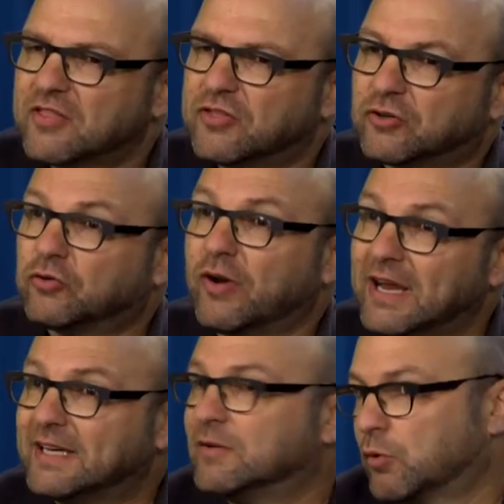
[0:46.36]
The
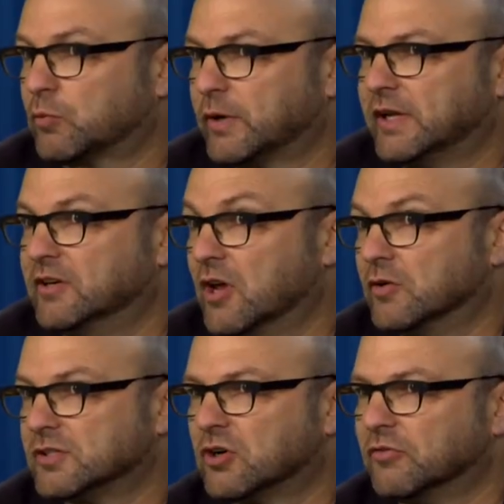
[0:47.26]
trade in what we know
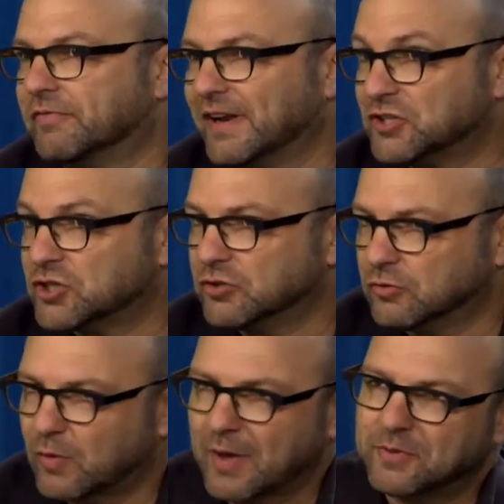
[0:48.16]
as
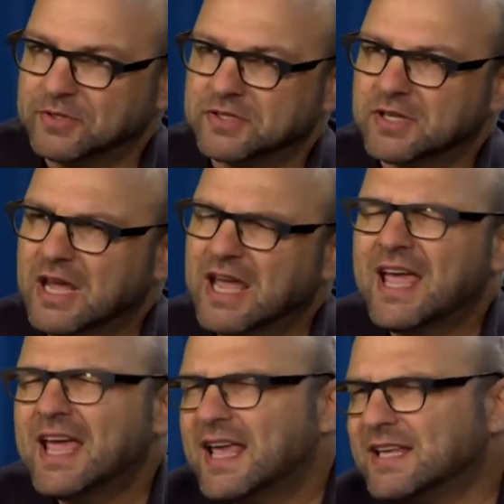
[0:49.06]
conventional weapons
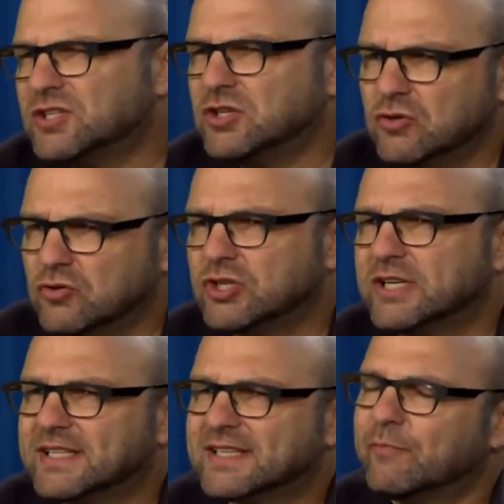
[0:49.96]
is
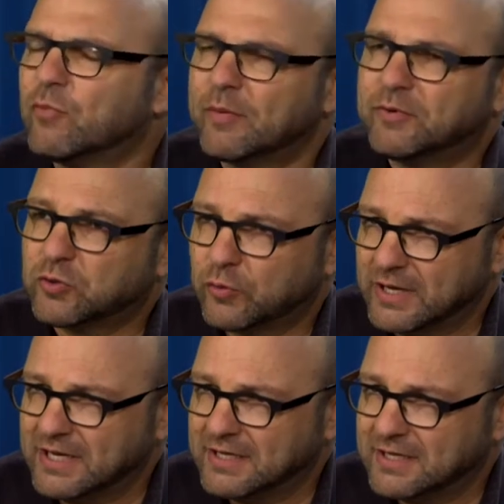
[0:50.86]
usually somewhere
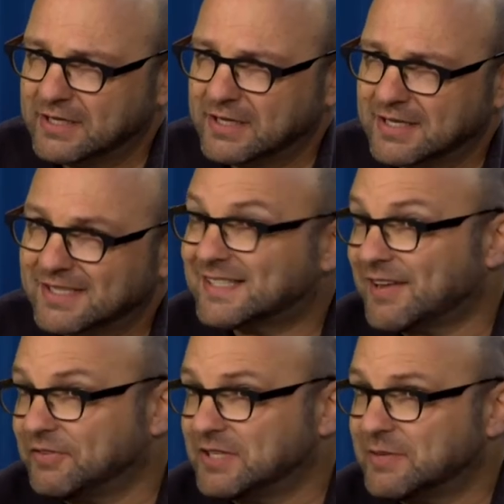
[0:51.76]
between
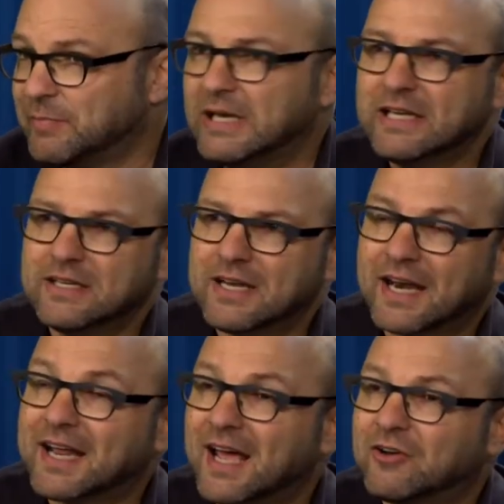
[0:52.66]
$70 billion
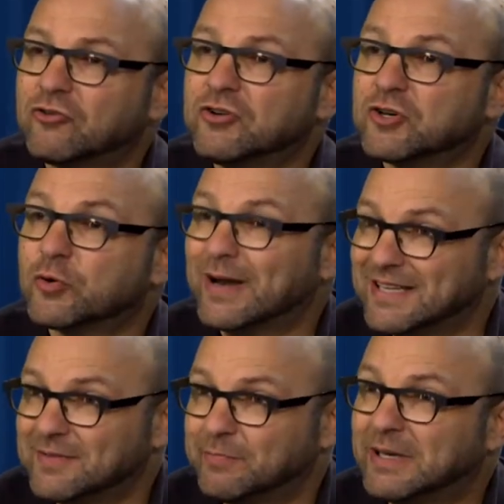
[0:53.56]
and
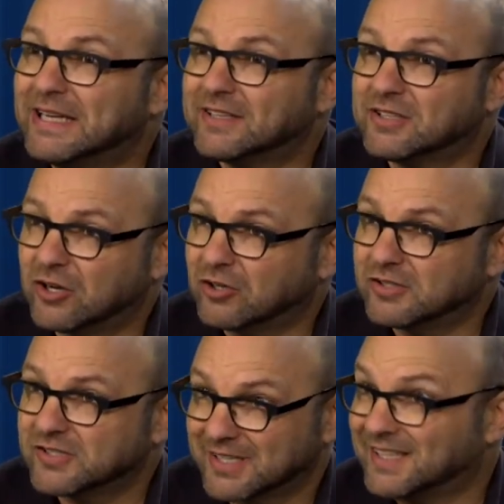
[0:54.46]
$120 billion
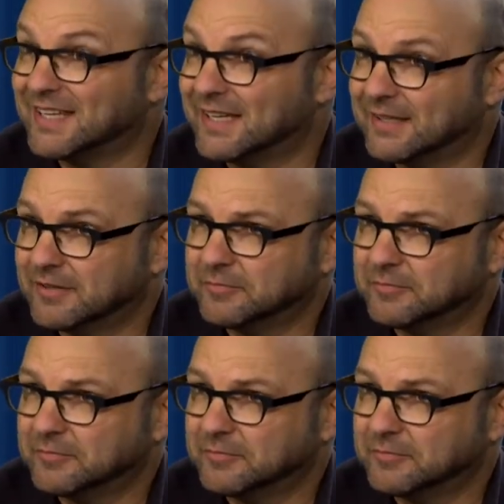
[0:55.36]
a year.